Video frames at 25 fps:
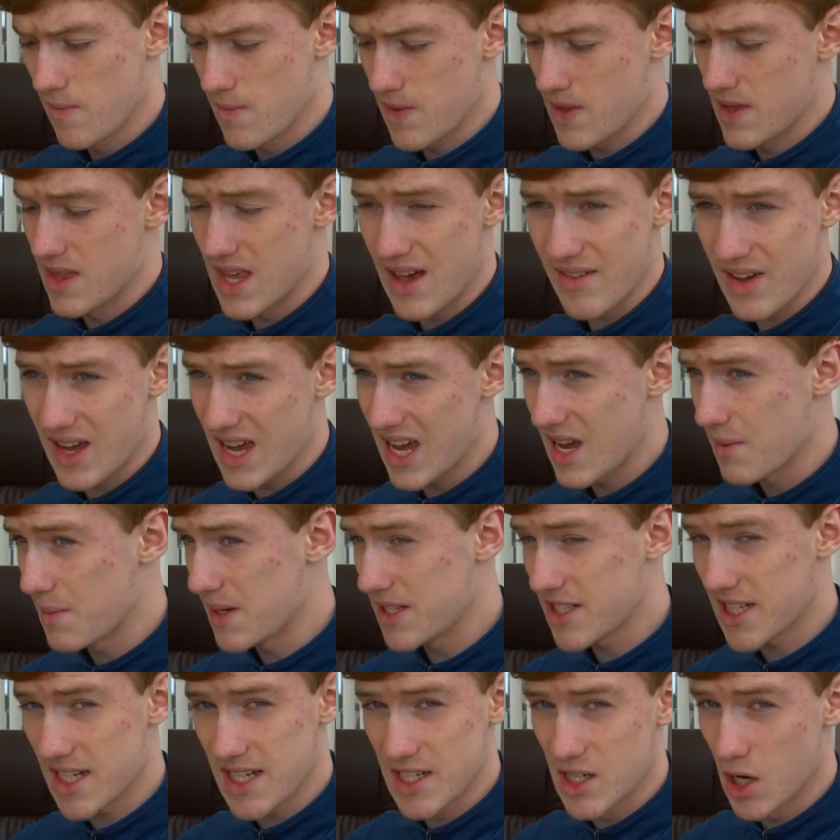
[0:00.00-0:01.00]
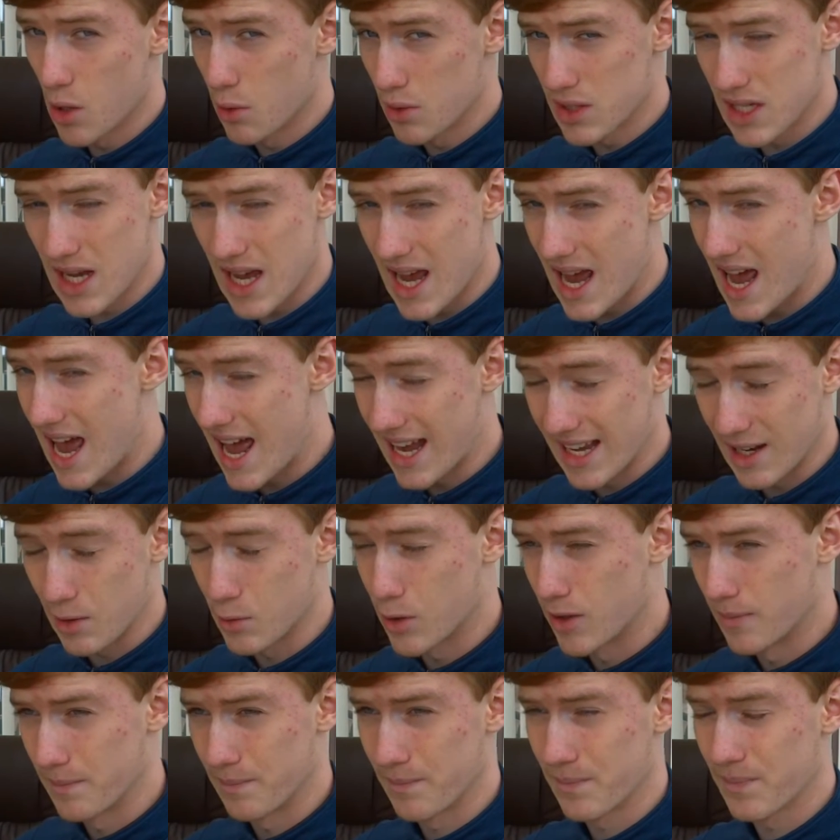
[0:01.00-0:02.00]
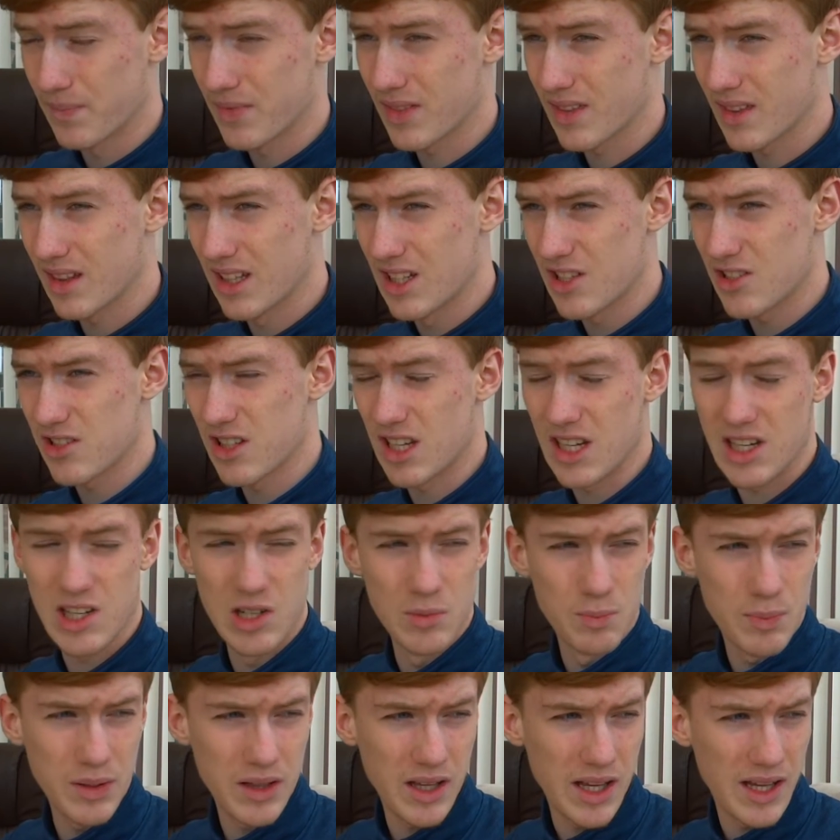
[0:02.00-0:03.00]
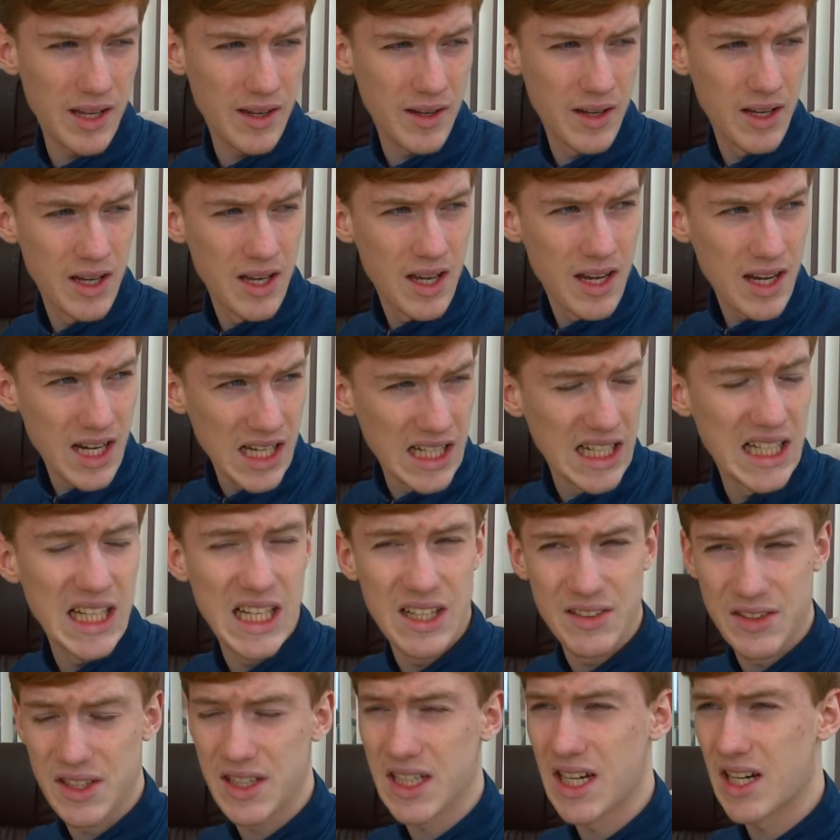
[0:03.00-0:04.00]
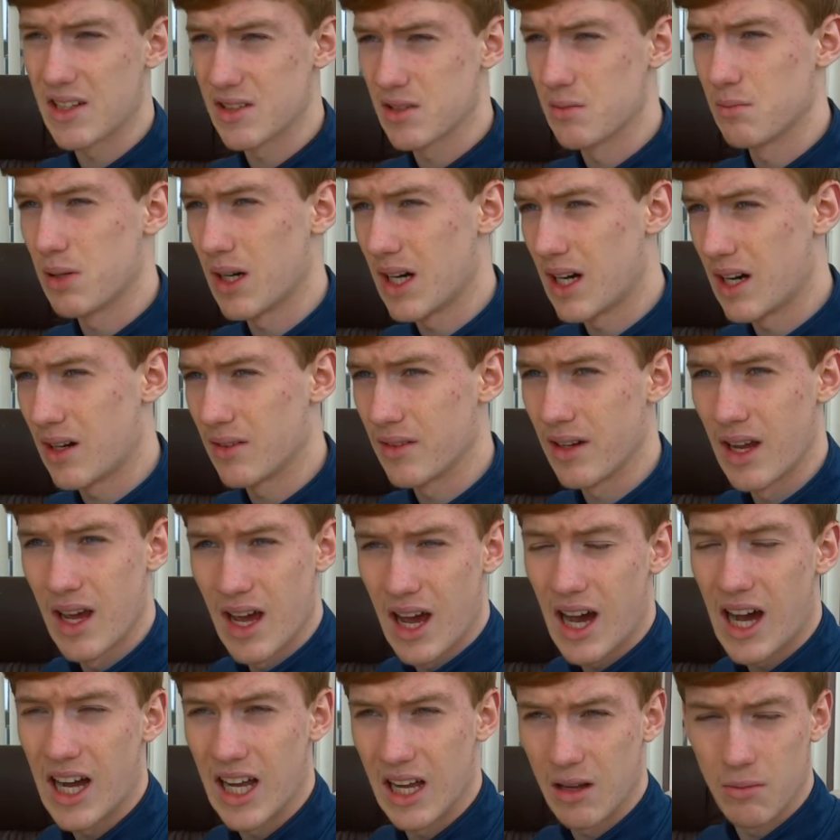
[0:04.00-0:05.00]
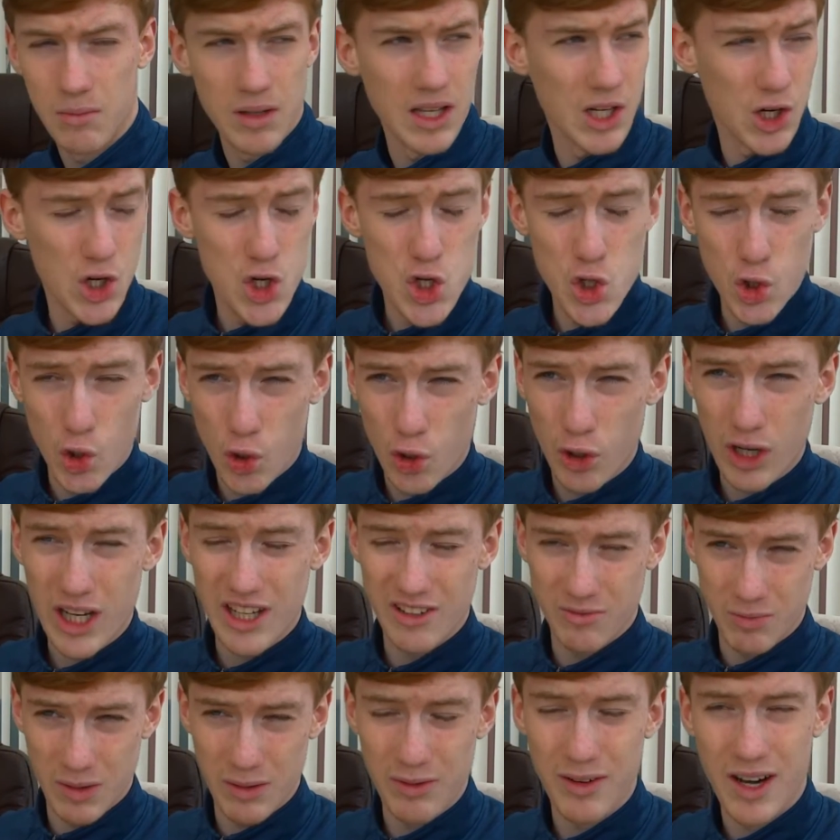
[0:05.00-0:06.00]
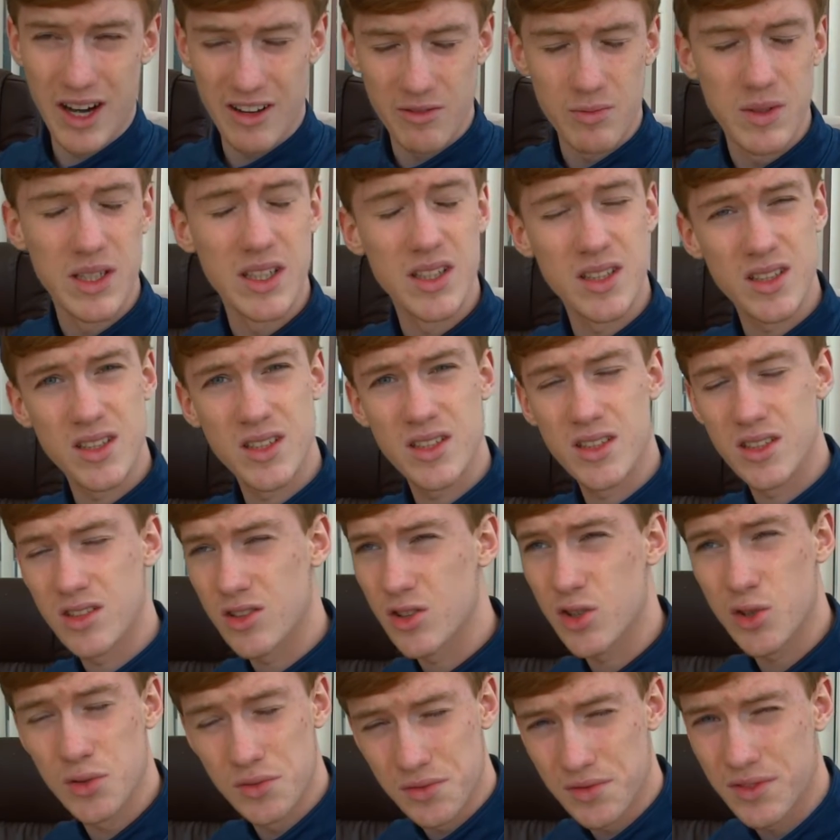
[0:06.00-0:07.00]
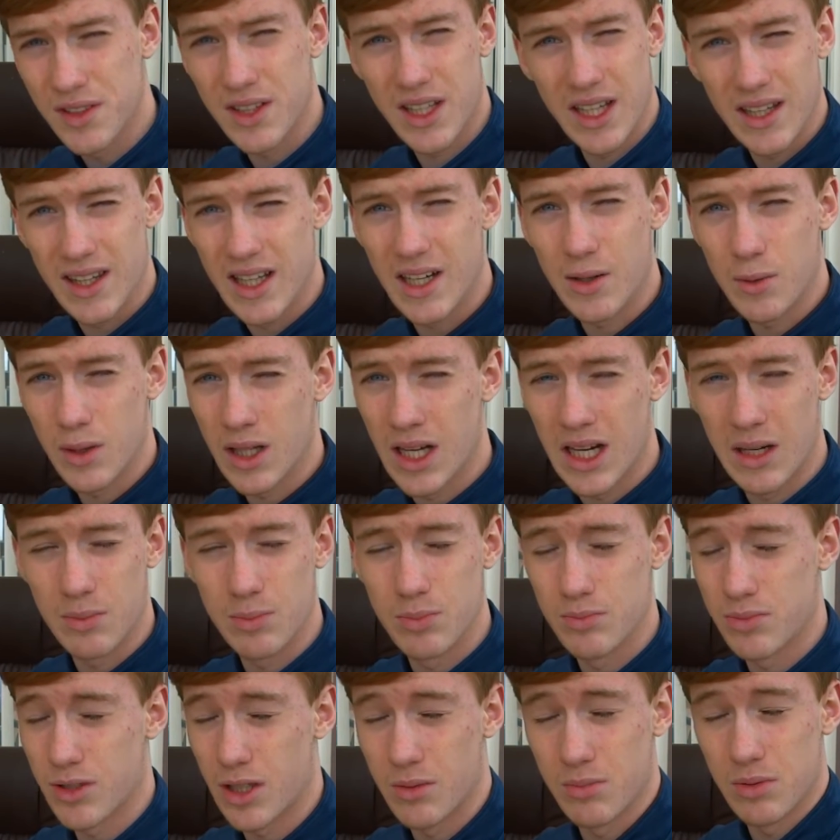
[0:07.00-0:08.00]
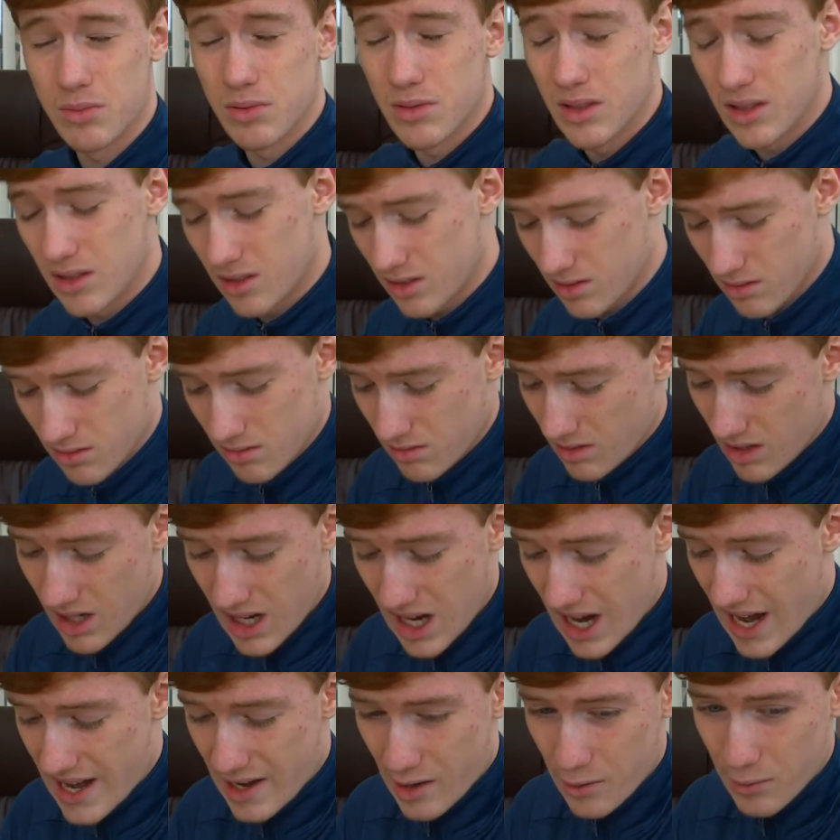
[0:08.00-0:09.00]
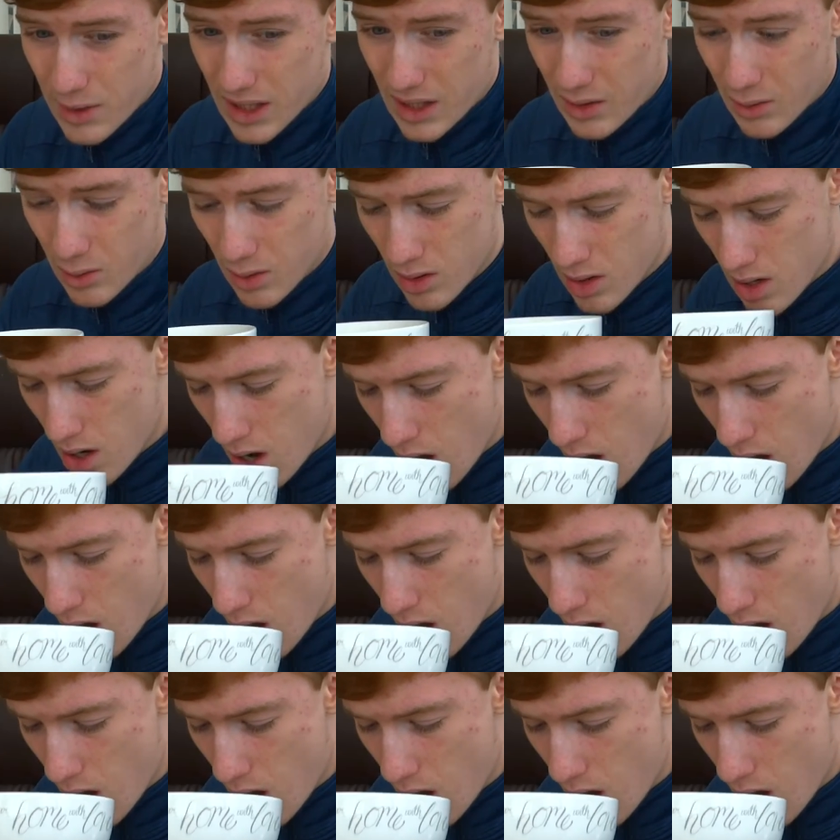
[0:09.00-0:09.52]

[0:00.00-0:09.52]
You never hear me say no to anyone. Literally, it could be like, can I have £1,000? I am like, sure, give me 5 minutes. Something like that will happen probably. I don't know.